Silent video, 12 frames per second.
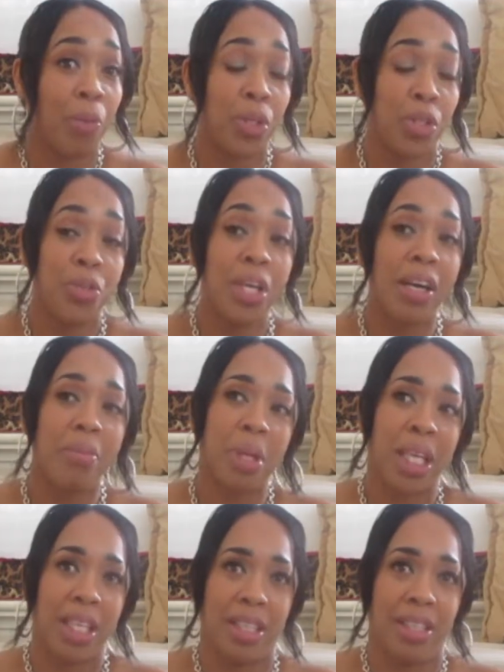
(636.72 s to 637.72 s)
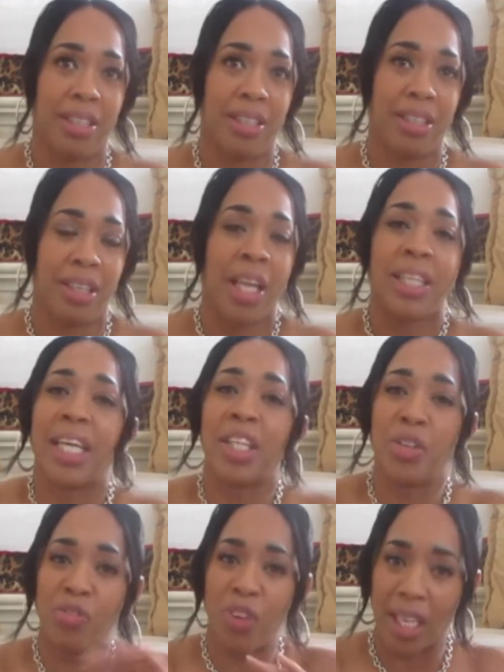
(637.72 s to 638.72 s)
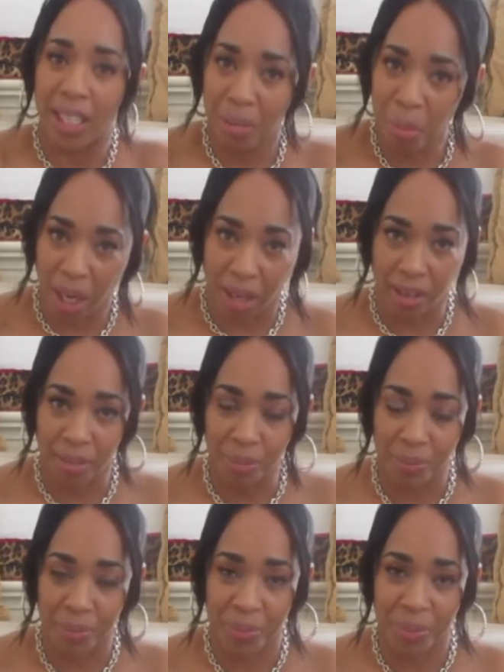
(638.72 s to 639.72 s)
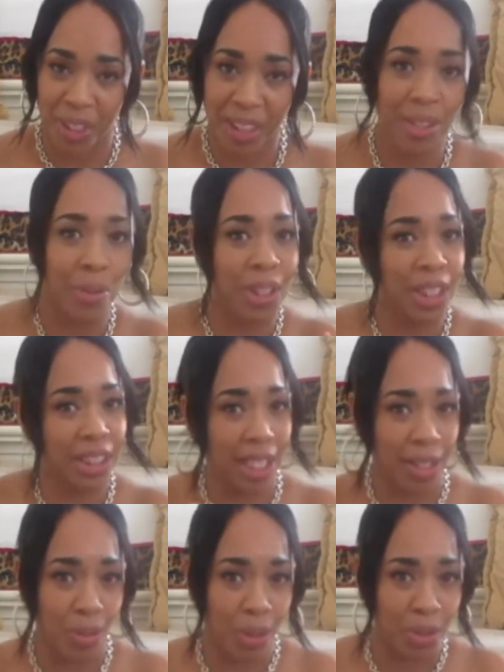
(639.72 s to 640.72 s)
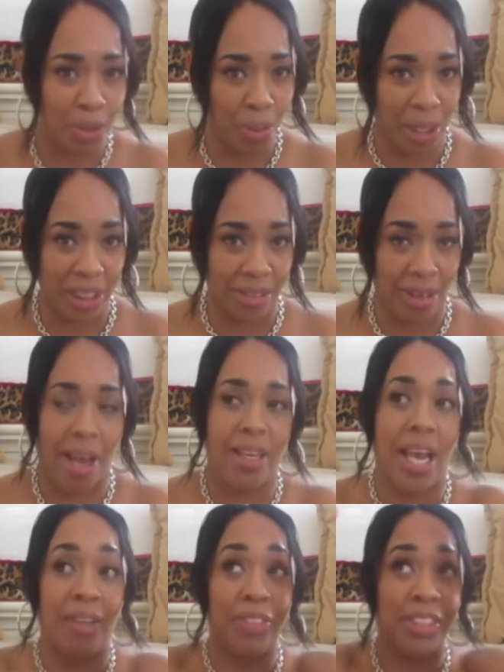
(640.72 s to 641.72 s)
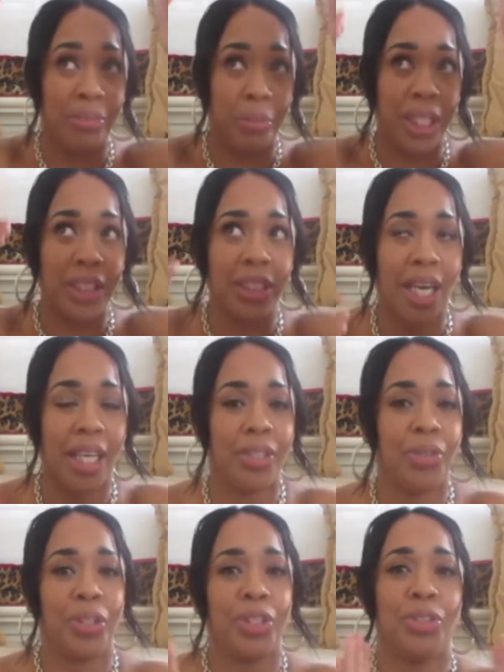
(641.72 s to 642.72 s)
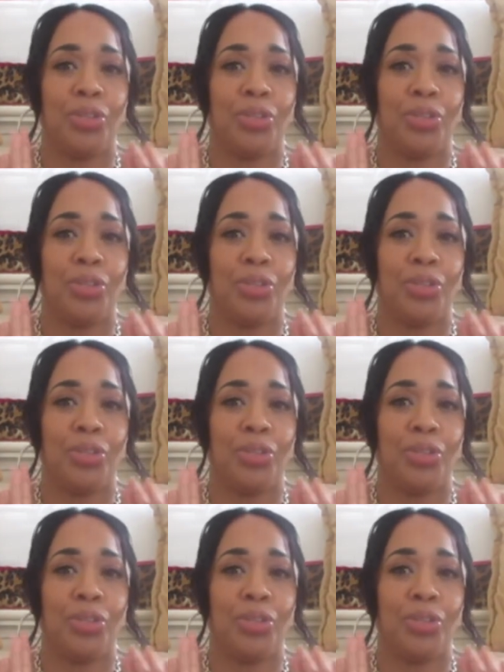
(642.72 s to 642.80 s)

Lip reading: when you come in, like, you valet park, so it looks like you're going to a restaurant, and you have this big giant door that